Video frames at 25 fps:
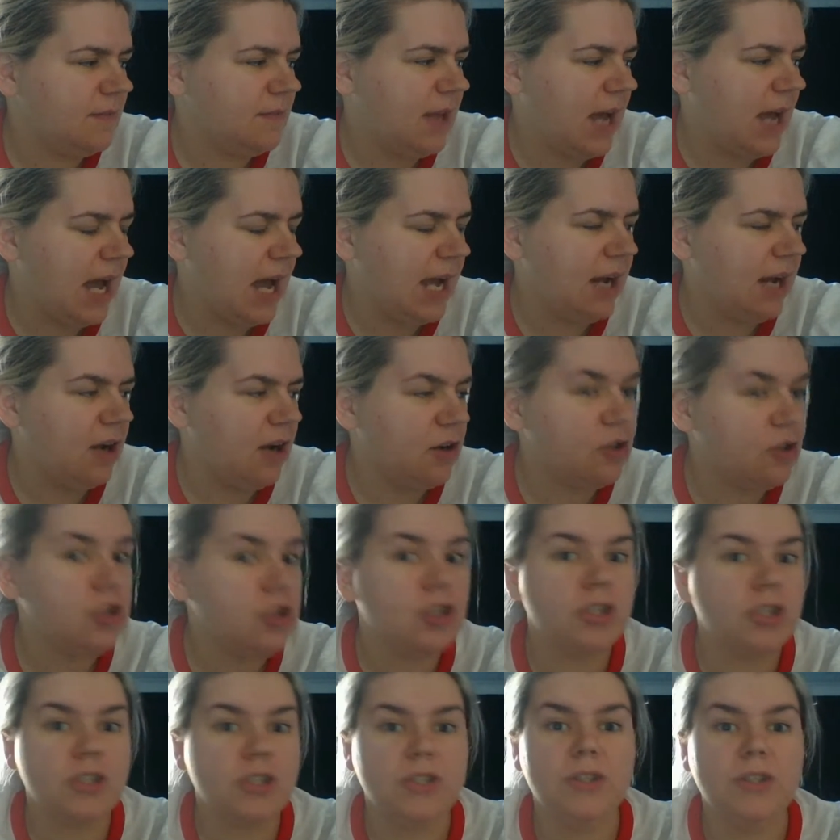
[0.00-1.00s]
I
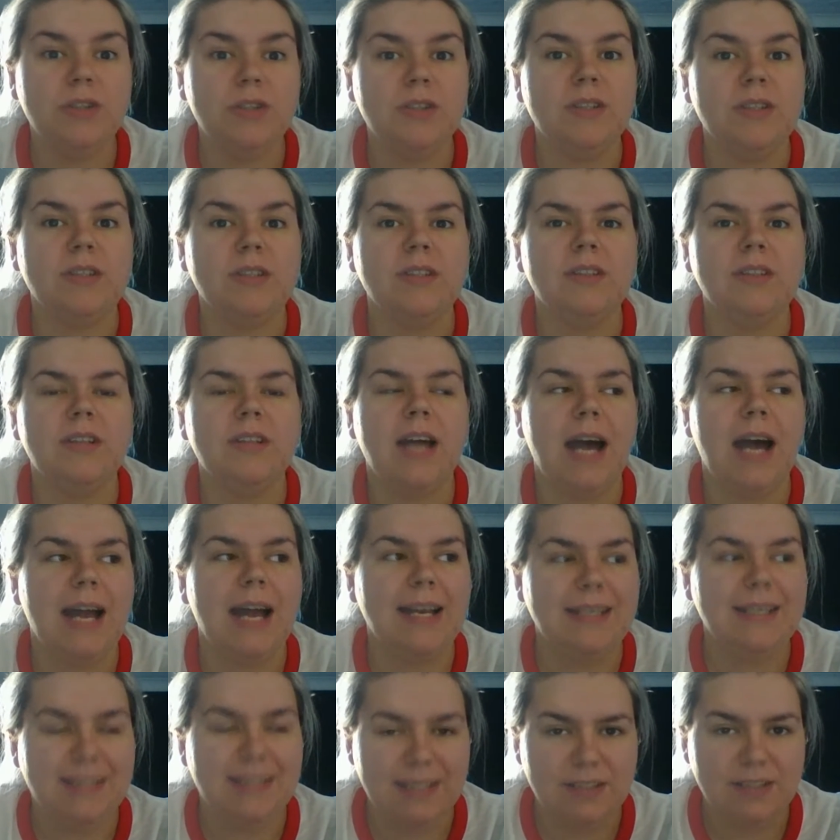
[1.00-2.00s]
understood that I
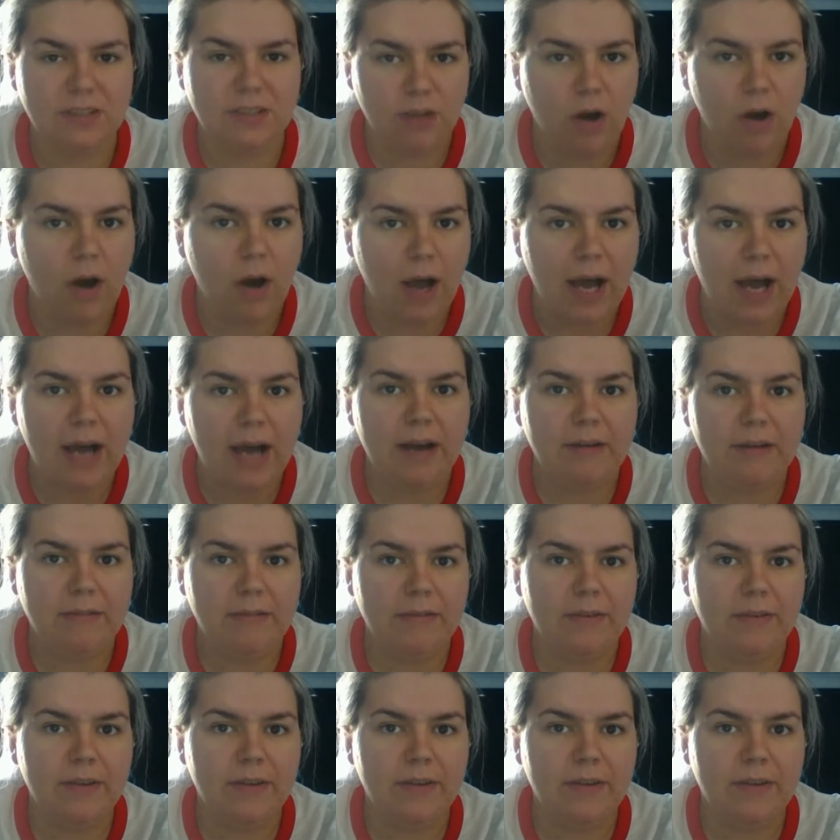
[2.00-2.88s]
did not have